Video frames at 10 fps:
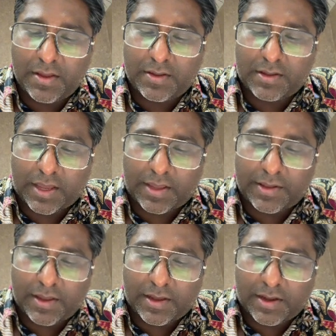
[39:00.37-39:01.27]

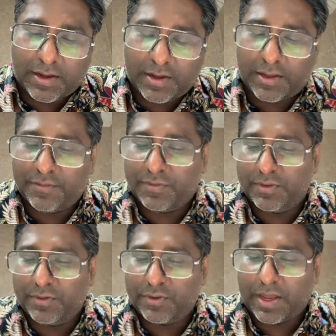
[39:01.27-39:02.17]
okay, if you
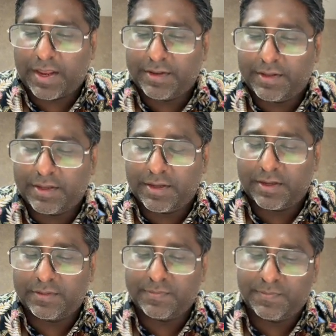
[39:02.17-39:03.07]
look at
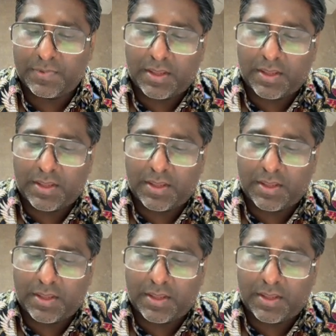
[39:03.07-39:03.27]
the